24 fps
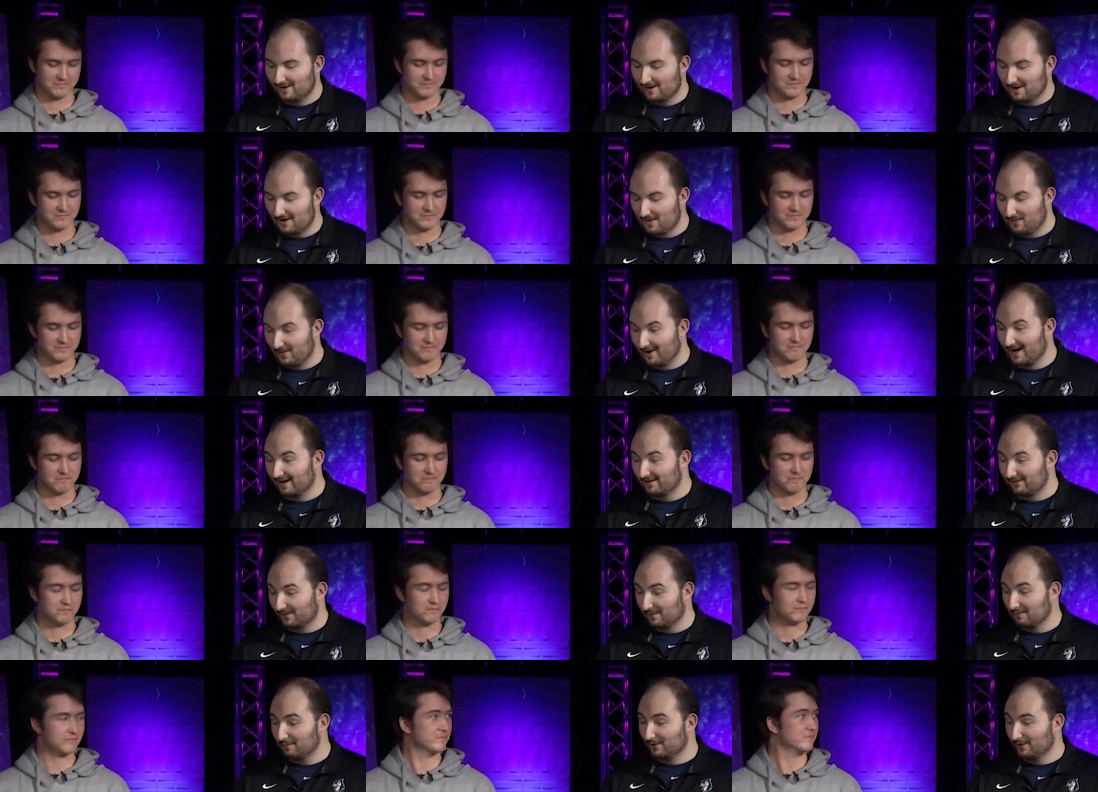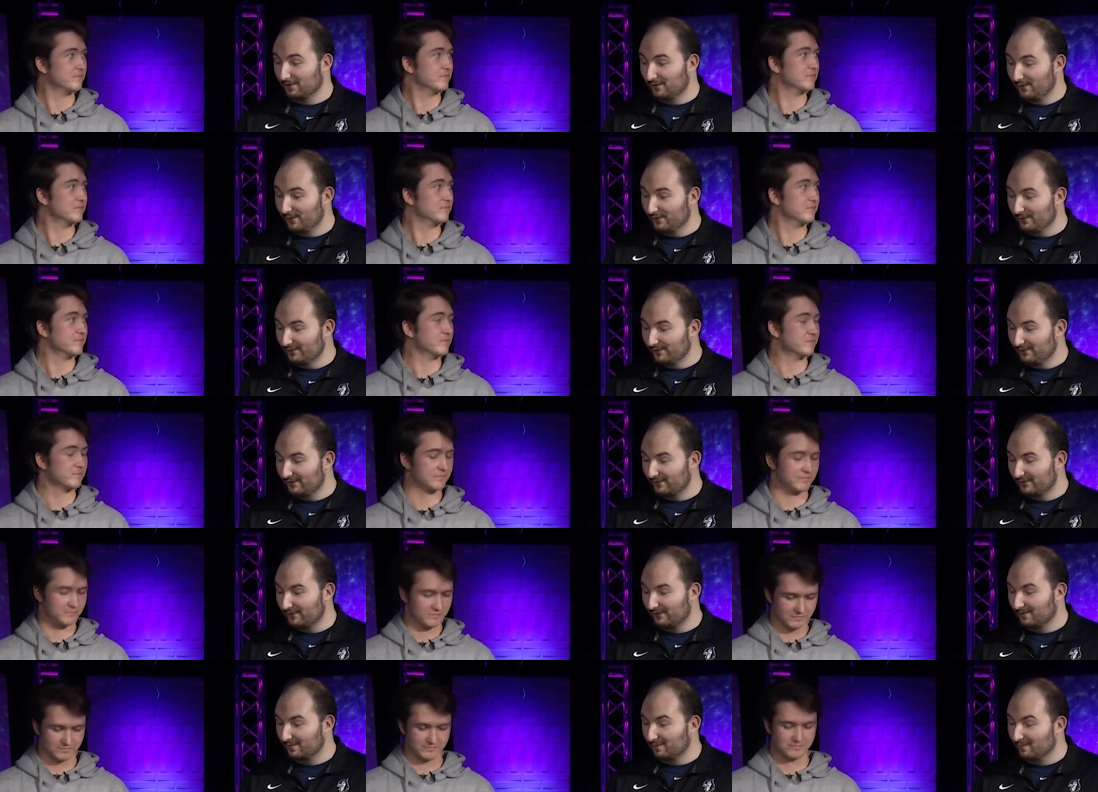Speaker 1: Uh, we got some balloons,
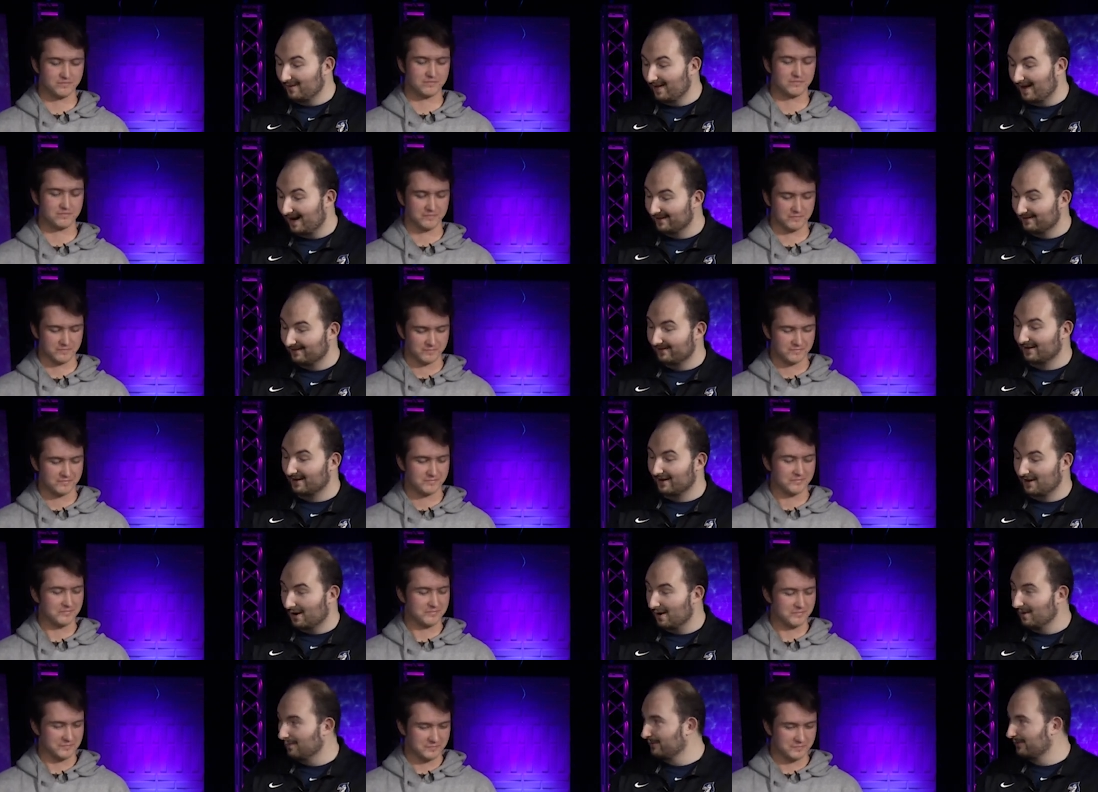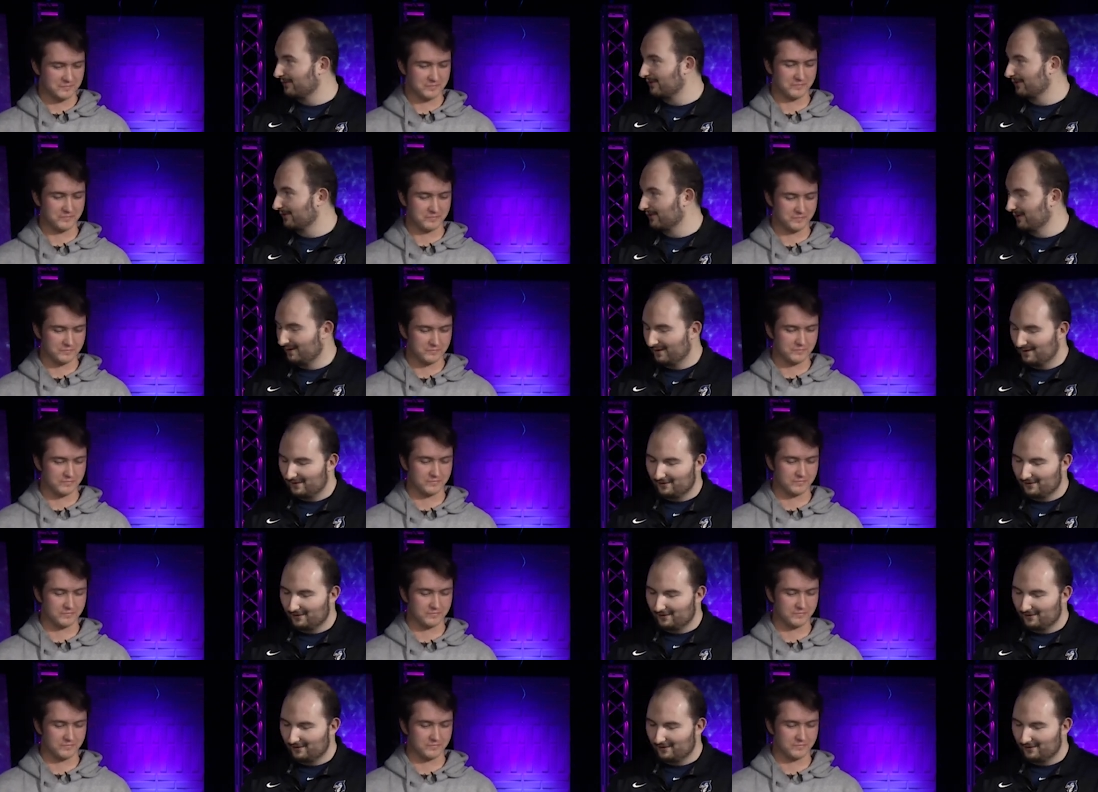some plastic cups.